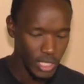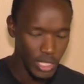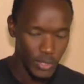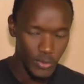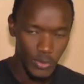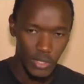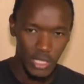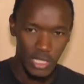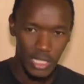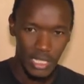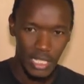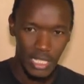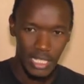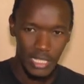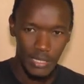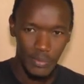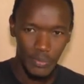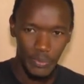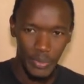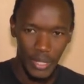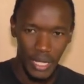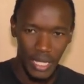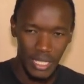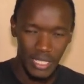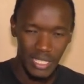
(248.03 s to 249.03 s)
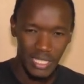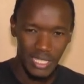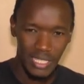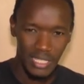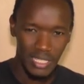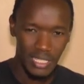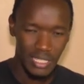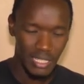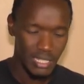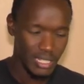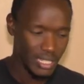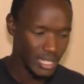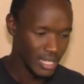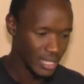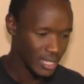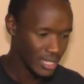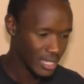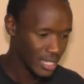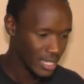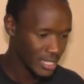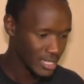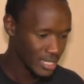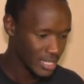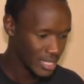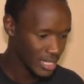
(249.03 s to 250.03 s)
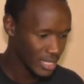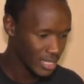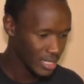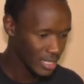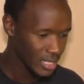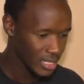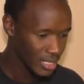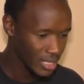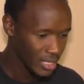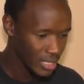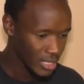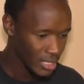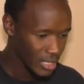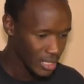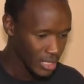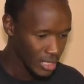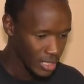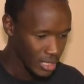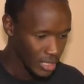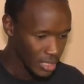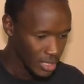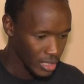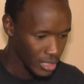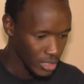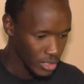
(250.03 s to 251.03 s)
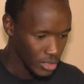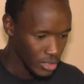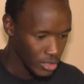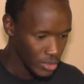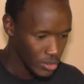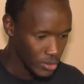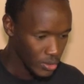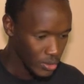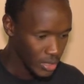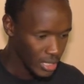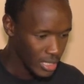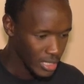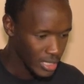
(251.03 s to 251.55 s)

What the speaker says: That was as per yesterday, Thursday. So